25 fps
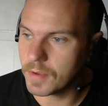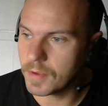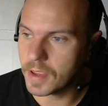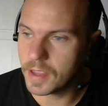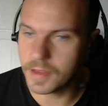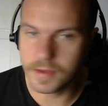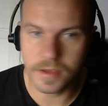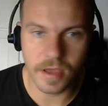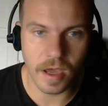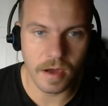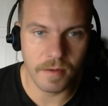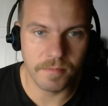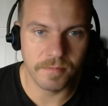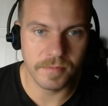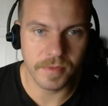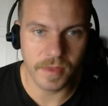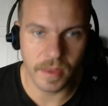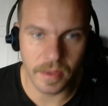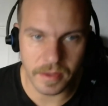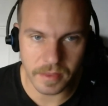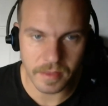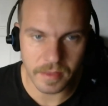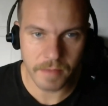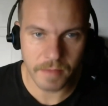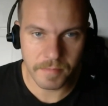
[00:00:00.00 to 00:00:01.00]
income,
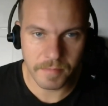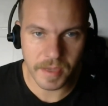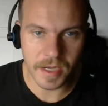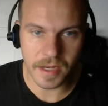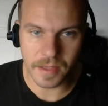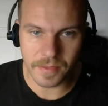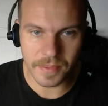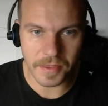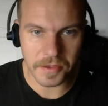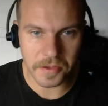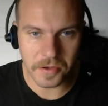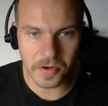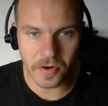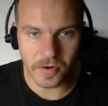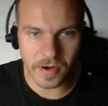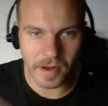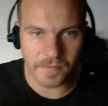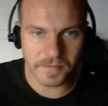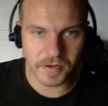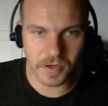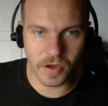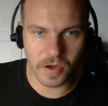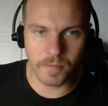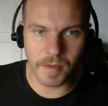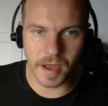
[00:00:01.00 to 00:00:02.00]
meaning that you don't
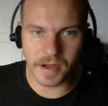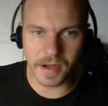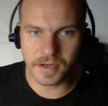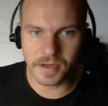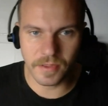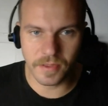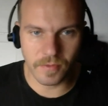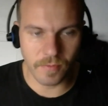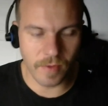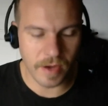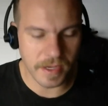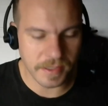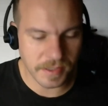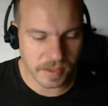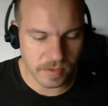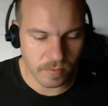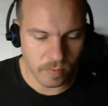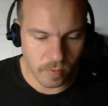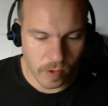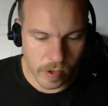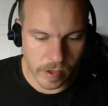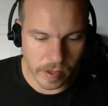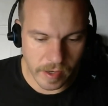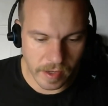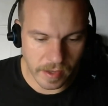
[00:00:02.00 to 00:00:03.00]
have to go back to the West to
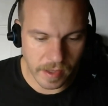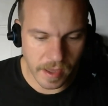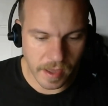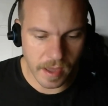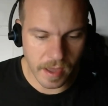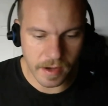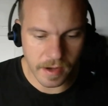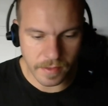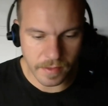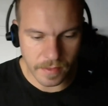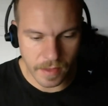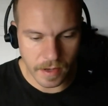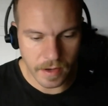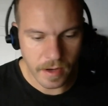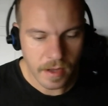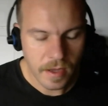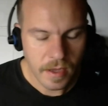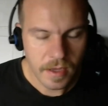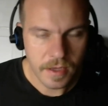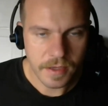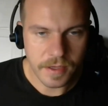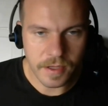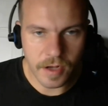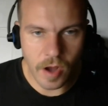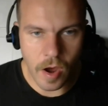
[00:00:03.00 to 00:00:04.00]
work again. And then,
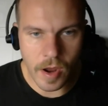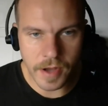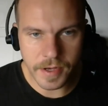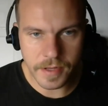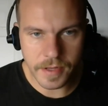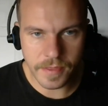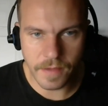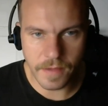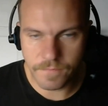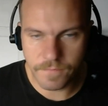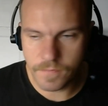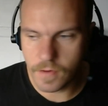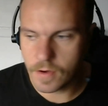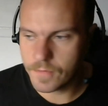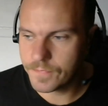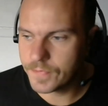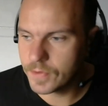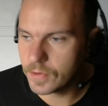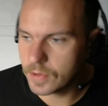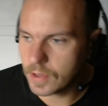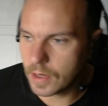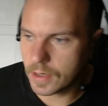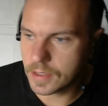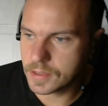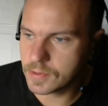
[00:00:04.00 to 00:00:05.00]
I did that for a
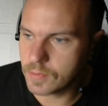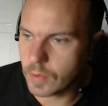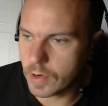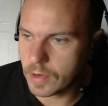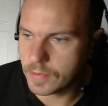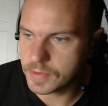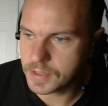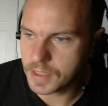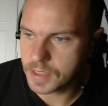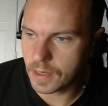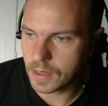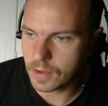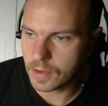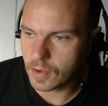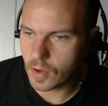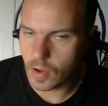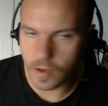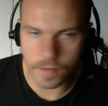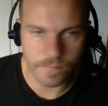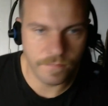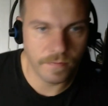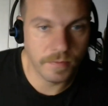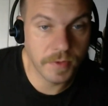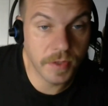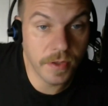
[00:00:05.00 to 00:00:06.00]
few years when I was getting
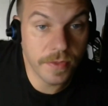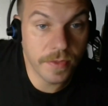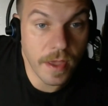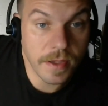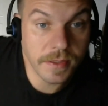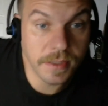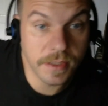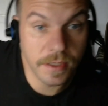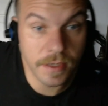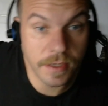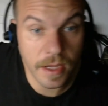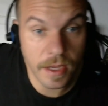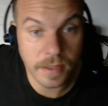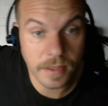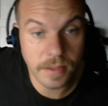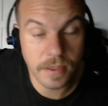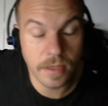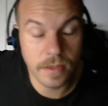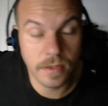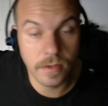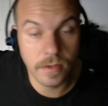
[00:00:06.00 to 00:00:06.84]
going from 2008 to